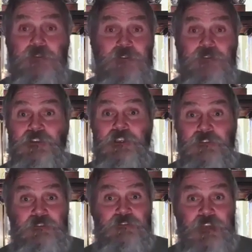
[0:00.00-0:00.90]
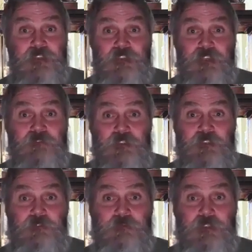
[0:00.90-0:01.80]
Crushed with disease. This is
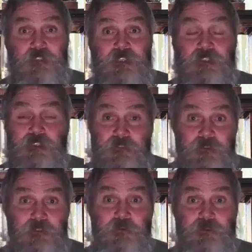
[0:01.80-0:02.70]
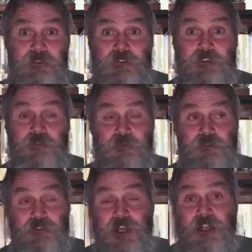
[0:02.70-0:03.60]
Isaiah 53.10. Crushed
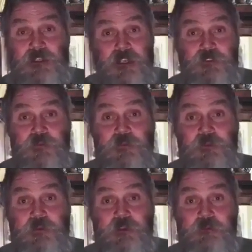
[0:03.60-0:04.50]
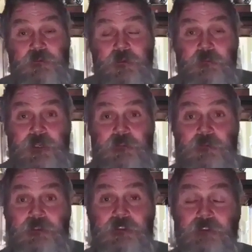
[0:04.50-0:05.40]
with disease, which God takes full
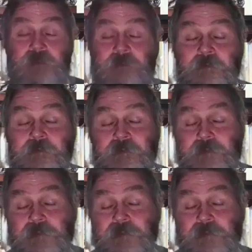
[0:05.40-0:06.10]
credit for, by the way.